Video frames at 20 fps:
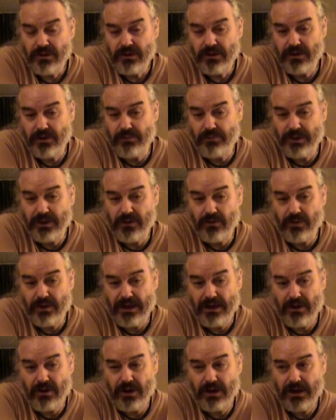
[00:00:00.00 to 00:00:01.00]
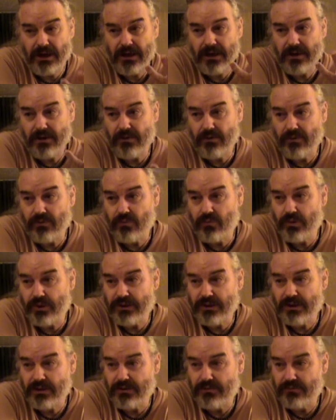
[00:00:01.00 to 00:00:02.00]
depending on how high or what
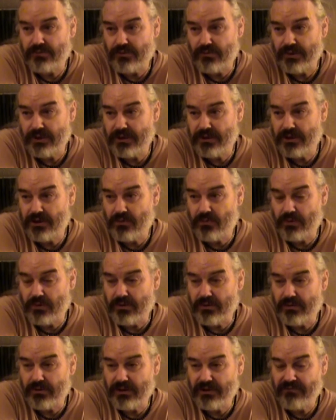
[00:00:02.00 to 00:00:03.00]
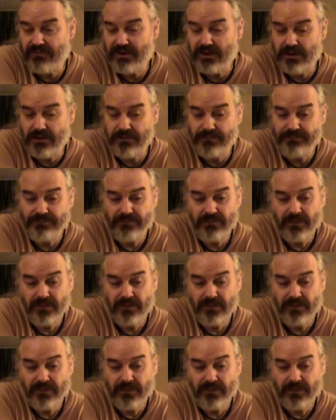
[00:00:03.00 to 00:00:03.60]
kind of terrain they were living in,